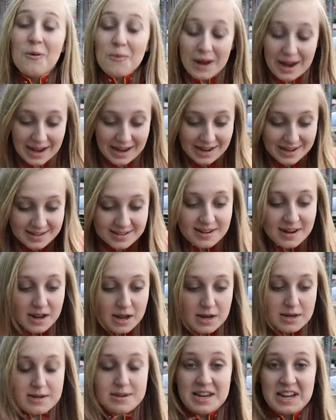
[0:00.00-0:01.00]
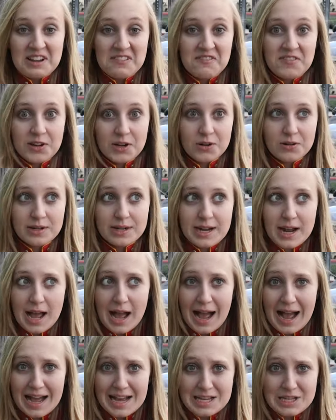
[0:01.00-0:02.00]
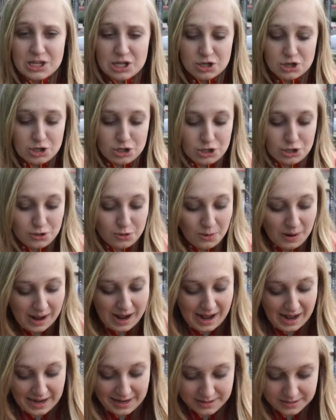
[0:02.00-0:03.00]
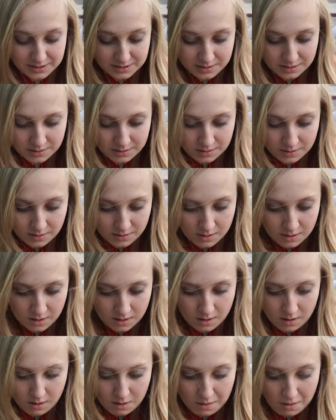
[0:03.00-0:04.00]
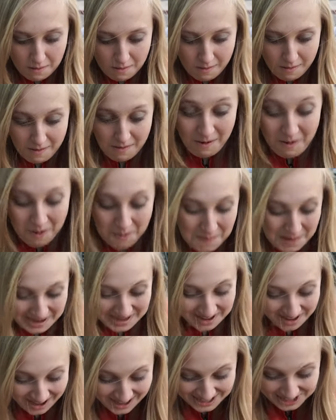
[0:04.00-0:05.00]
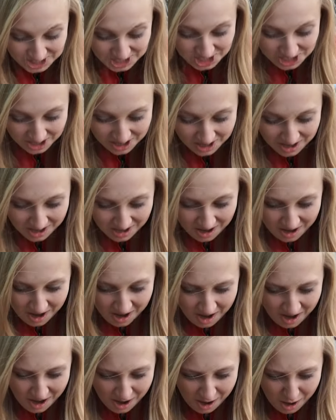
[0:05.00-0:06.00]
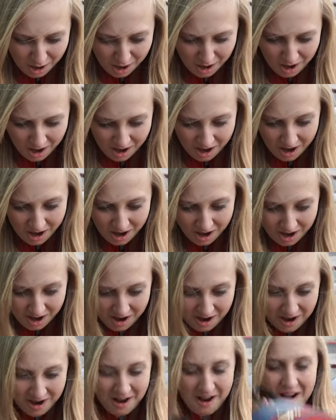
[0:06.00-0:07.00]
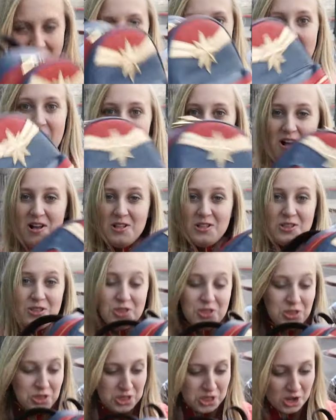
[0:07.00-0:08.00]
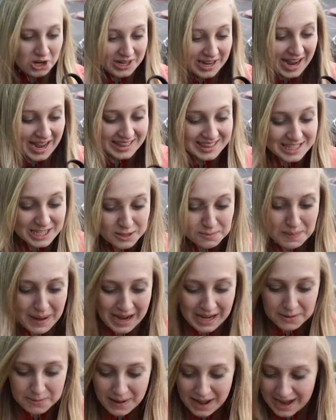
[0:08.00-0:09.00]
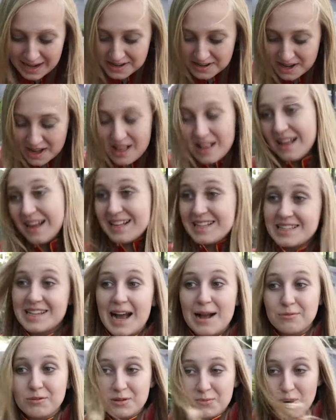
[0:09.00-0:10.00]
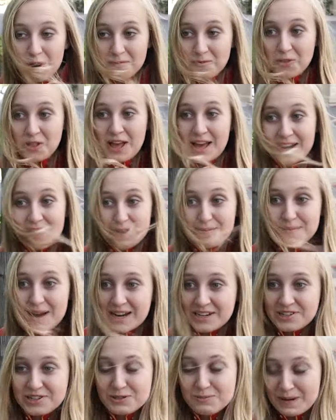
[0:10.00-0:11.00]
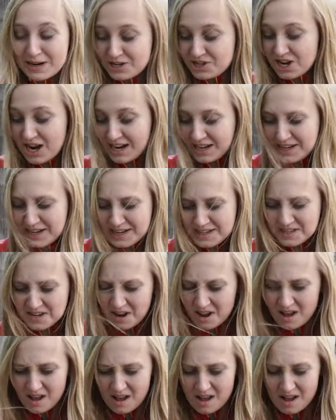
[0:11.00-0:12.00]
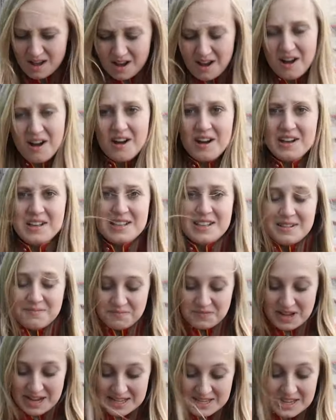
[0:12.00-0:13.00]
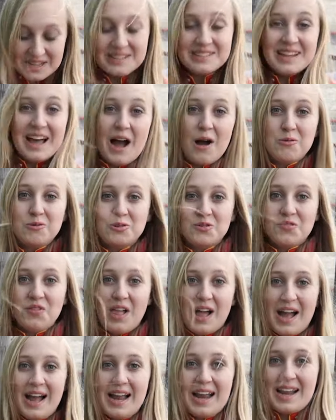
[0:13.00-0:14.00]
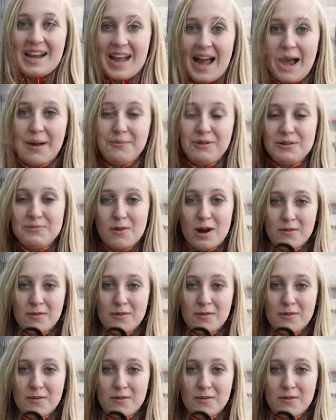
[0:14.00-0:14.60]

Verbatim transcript: oh, and Nick Fury has two eyes. Oh my gosh! Look at this backpack! It's Captain Marvel and it matches my jacket. Uh, it's a Loungefly Captain